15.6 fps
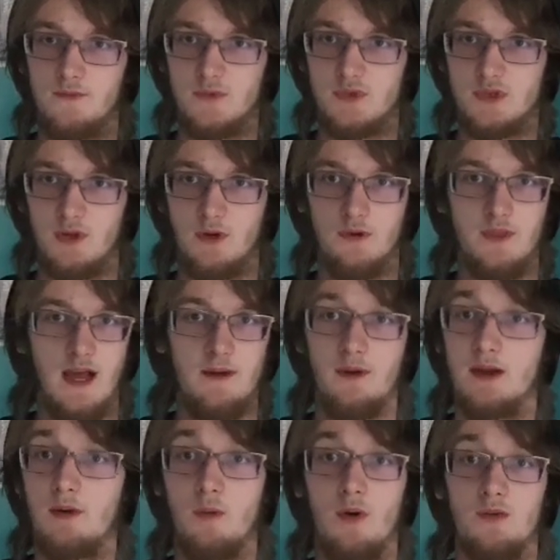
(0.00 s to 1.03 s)
so that
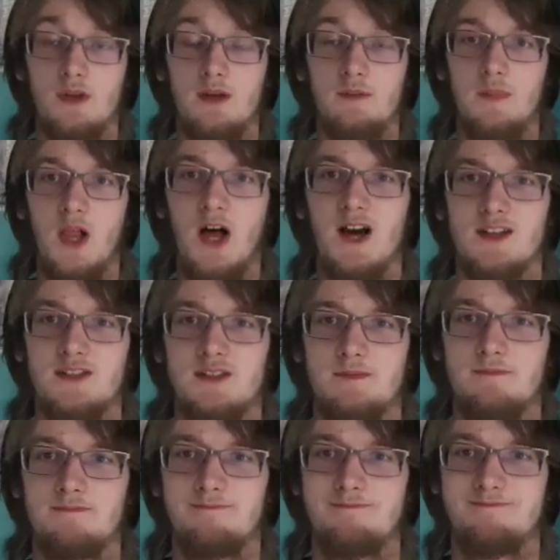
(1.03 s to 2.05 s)
way it won't get blocked.
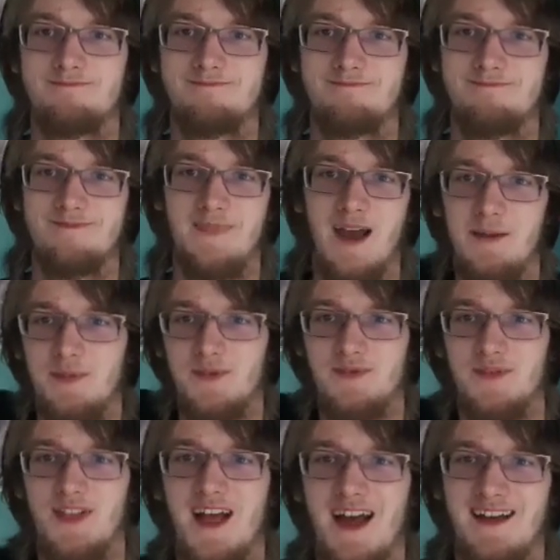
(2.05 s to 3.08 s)
Happy
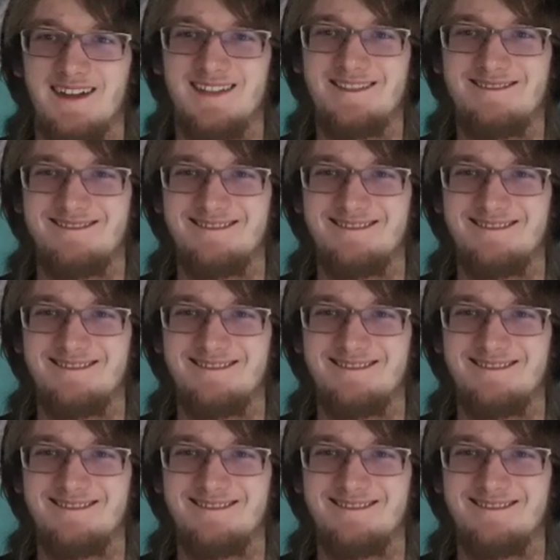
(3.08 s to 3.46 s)
for that.